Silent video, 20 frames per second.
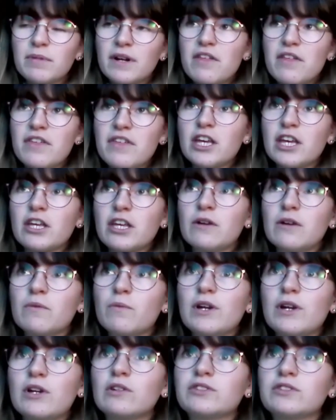But I think you,
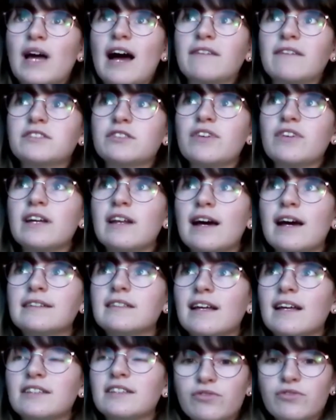we also have to realize
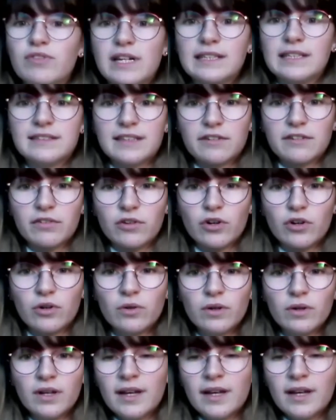that that's really
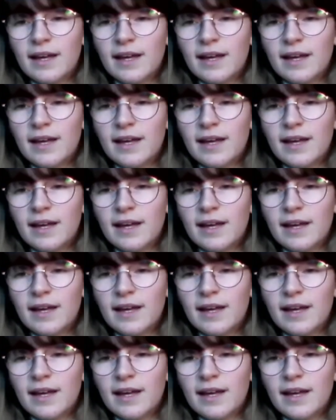difficult.